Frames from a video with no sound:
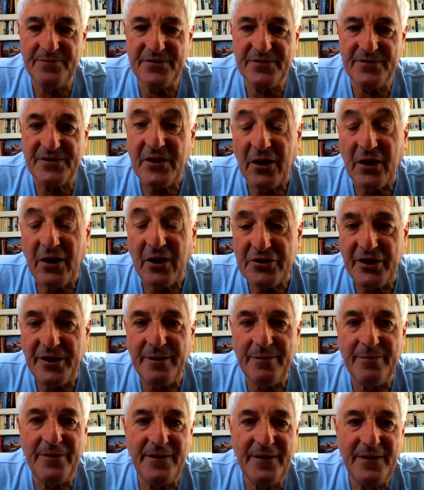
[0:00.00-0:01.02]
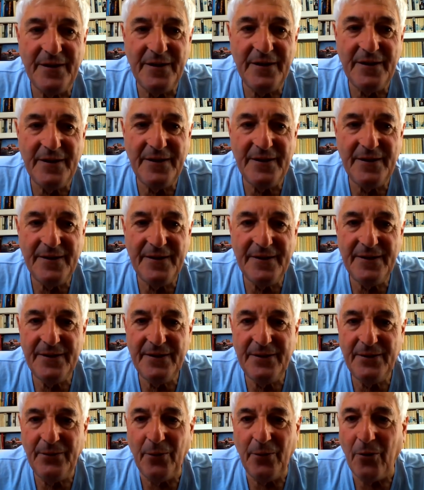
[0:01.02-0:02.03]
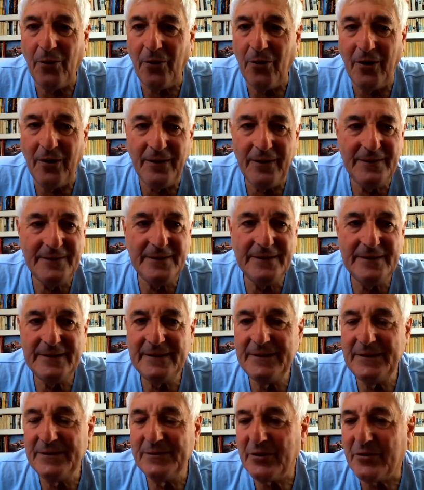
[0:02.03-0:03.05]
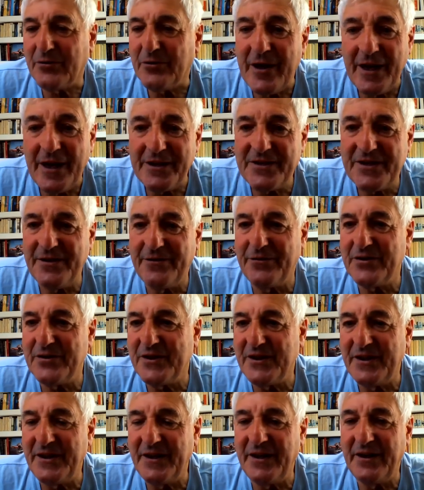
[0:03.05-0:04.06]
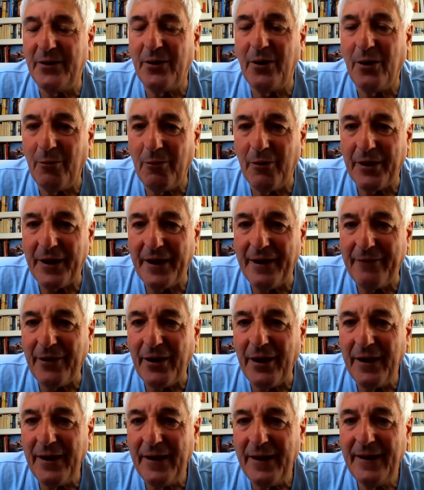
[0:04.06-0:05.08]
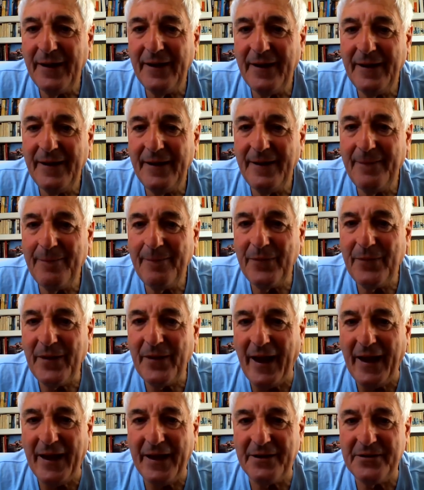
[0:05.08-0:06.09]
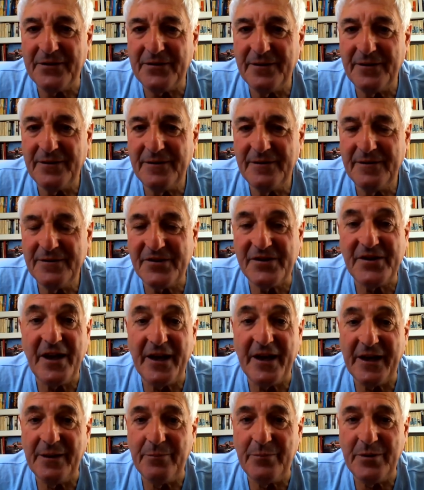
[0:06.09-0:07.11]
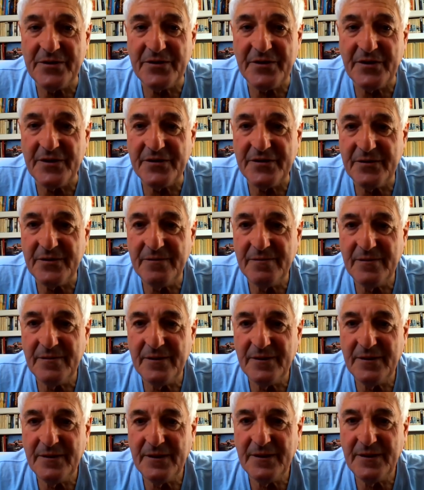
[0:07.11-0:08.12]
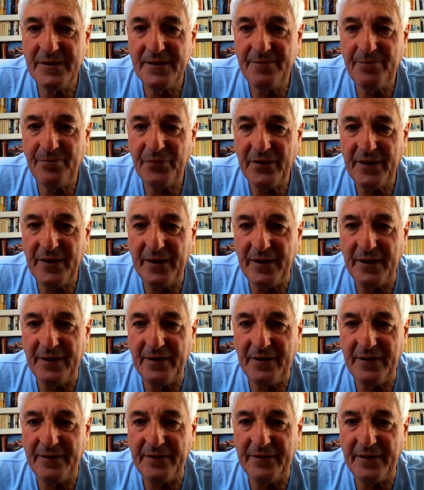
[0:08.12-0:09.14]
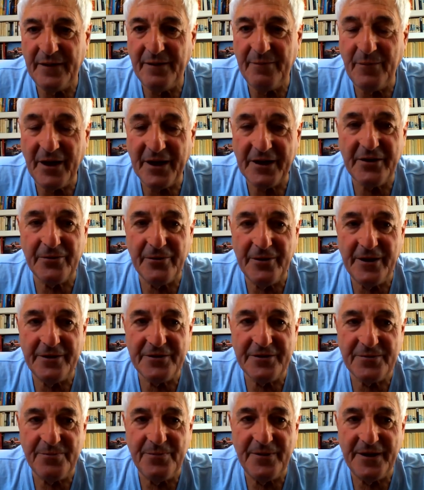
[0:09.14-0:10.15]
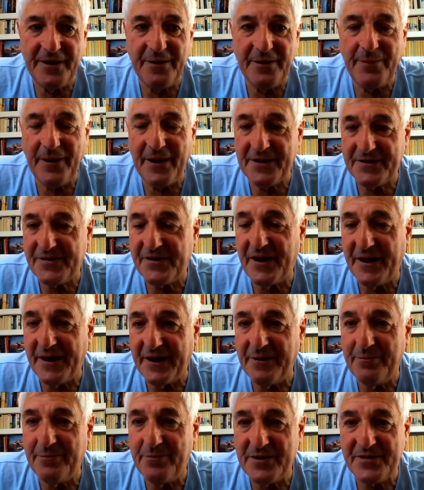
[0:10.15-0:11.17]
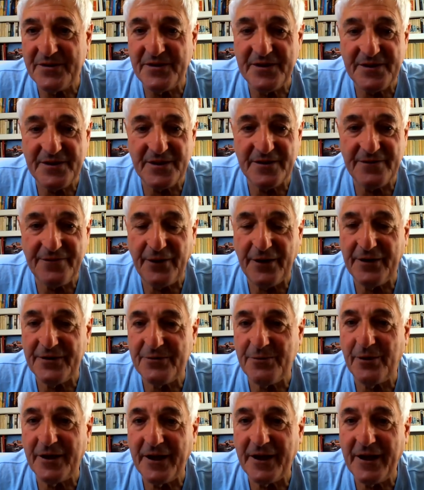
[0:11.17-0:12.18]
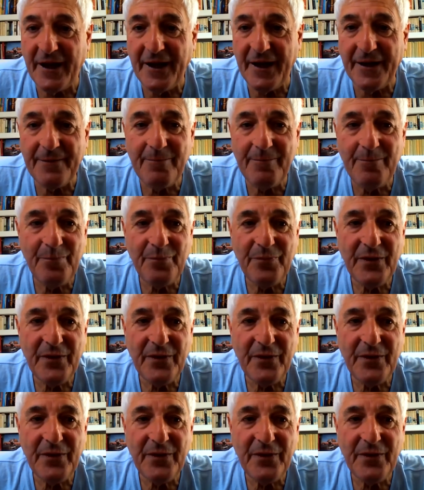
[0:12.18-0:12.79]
scholarship or creativity or whatever and staying in business. And my career has been about staying in business as far as one can,